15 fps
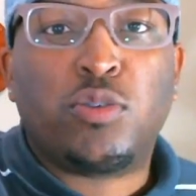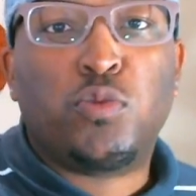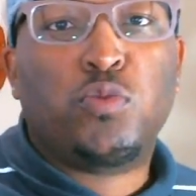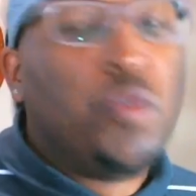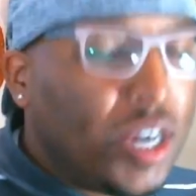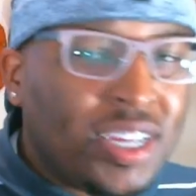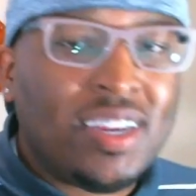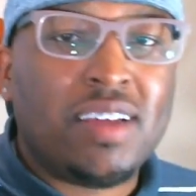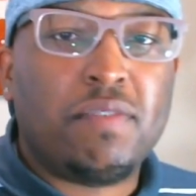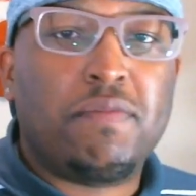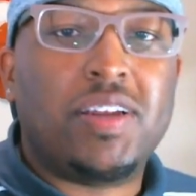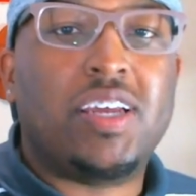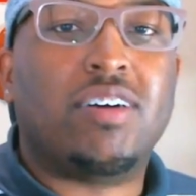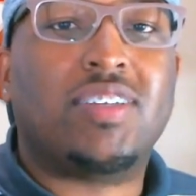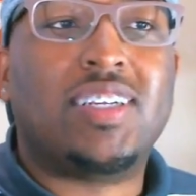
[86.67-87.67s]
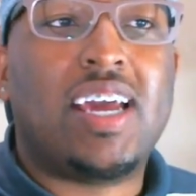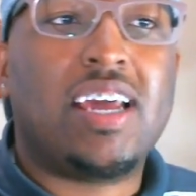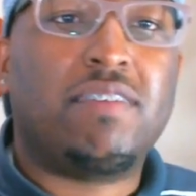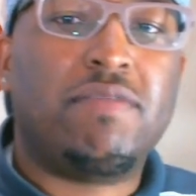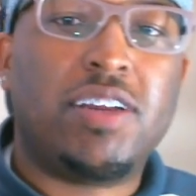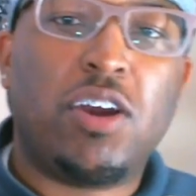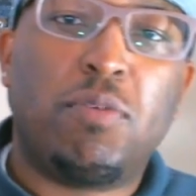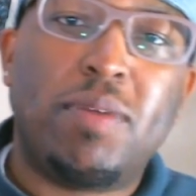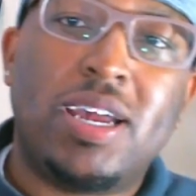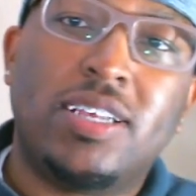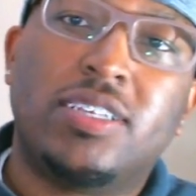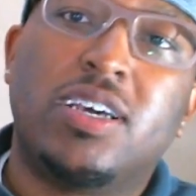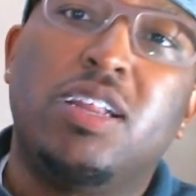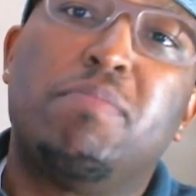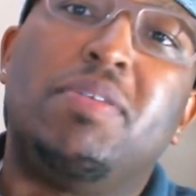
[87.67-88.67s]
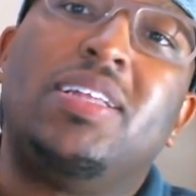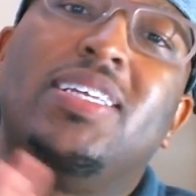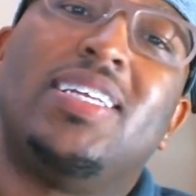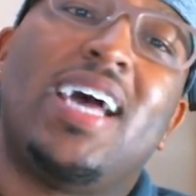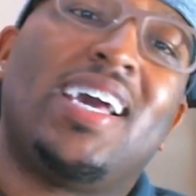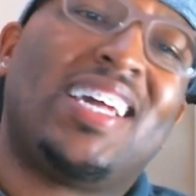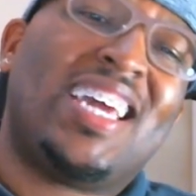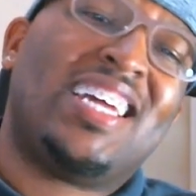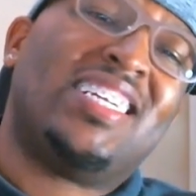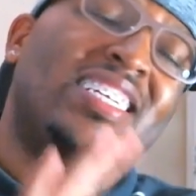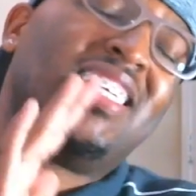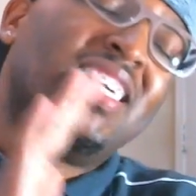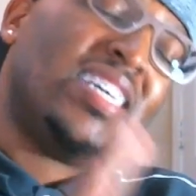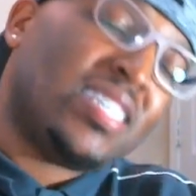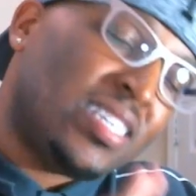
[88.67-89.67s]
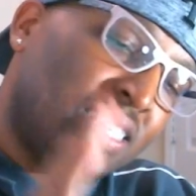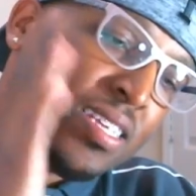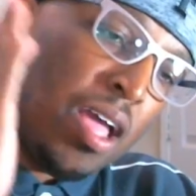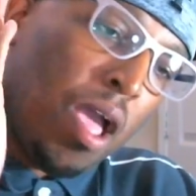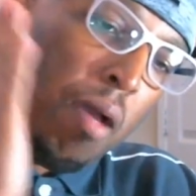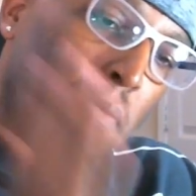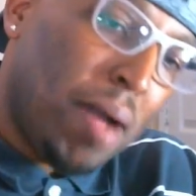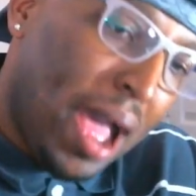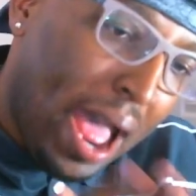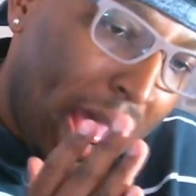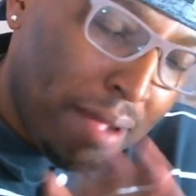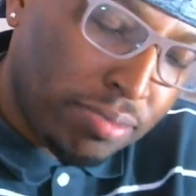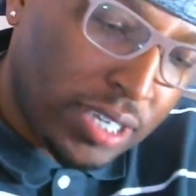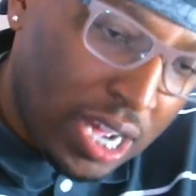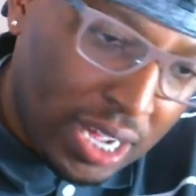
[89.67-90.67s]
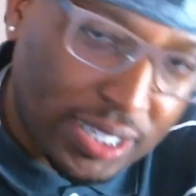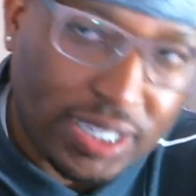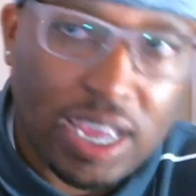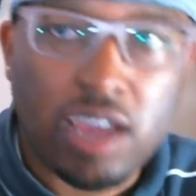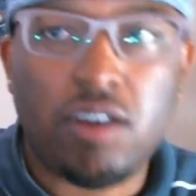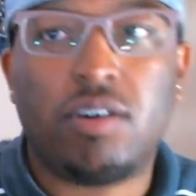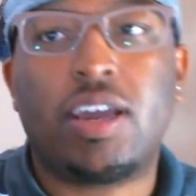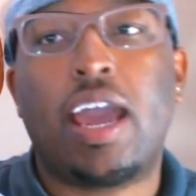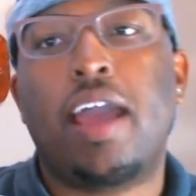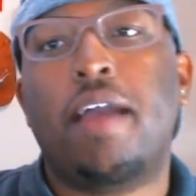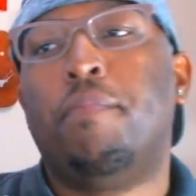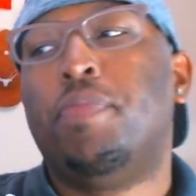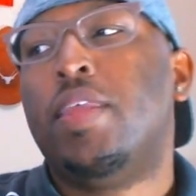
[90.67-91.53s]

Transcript: with another video. Today's video, man, is going to be Did I Get Dissed? by ImDontai, okay?